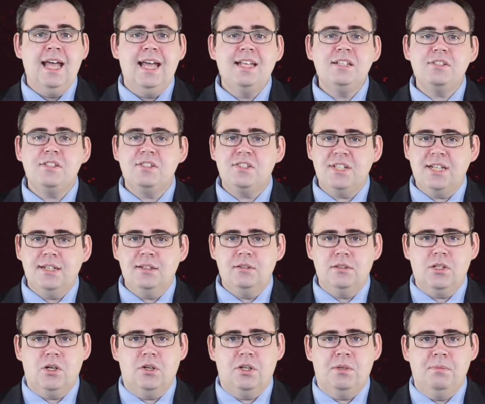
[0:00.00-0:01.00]
It's a
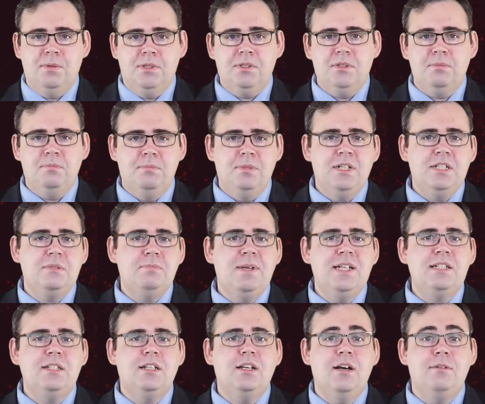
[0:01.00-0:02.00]
single document, but it's
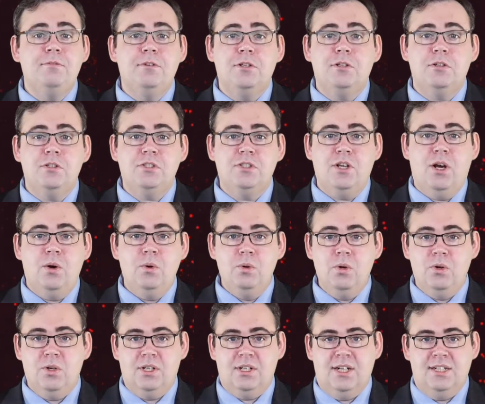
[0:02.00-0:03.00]
meant to cover across the
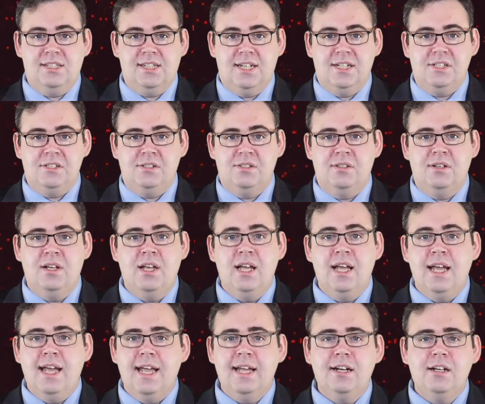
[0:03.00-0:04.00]
whole organisation,
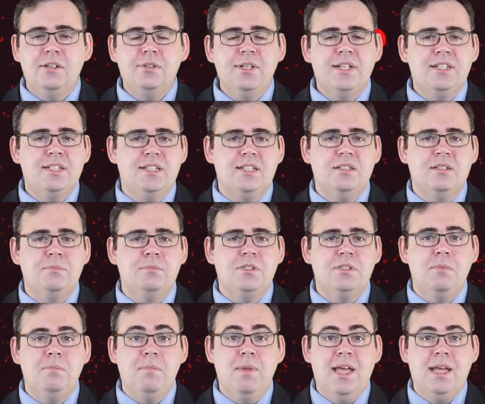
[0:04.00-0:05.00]
including
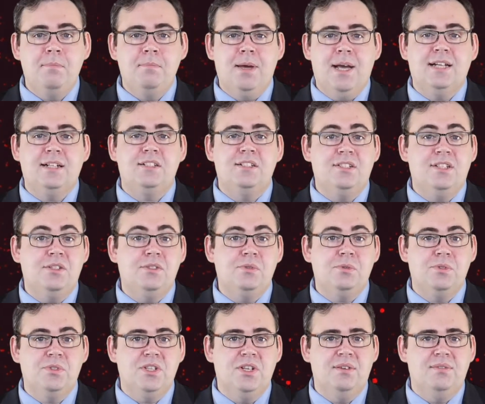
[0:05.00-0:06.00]
systems that may impact
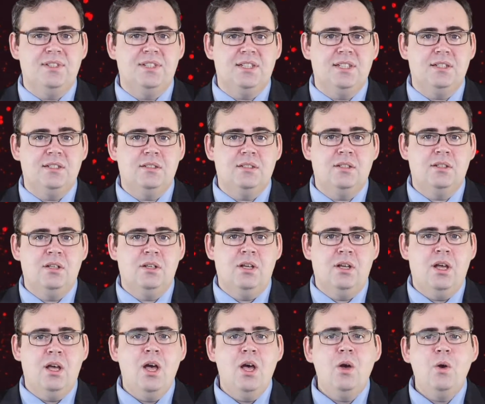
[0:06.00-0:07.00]
essential services.
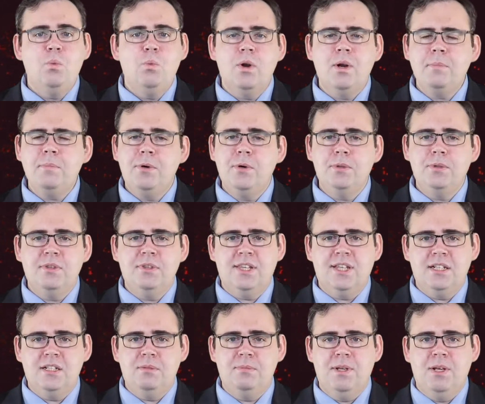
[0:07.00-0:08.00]
One important
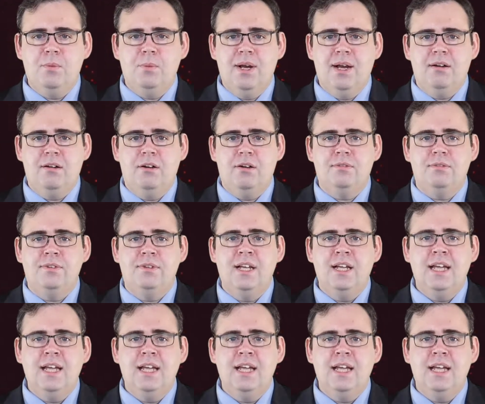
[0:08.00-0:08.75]
thing to be aware of,